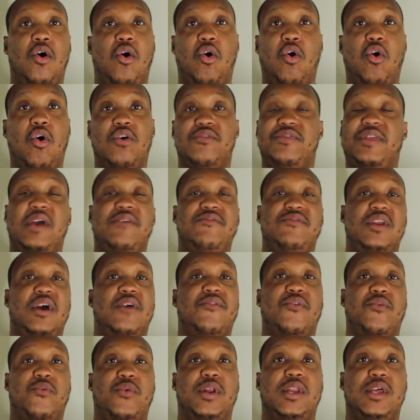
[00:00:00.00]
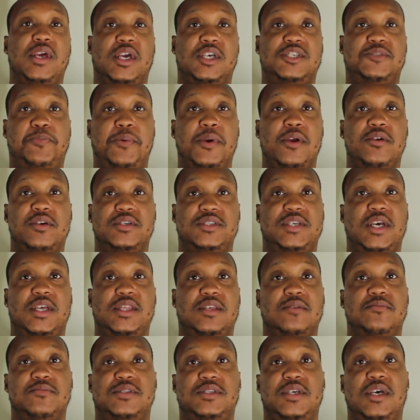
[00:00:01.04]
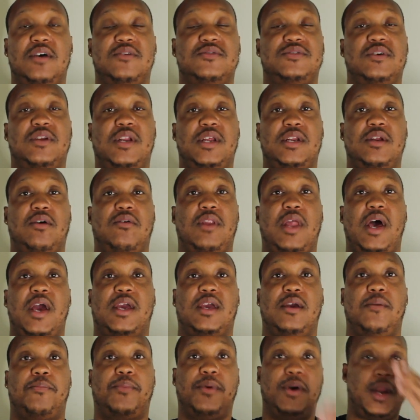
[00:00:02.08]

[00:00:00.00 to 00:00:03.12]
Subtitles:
or they've never really experienced that themselves, so they don't like it.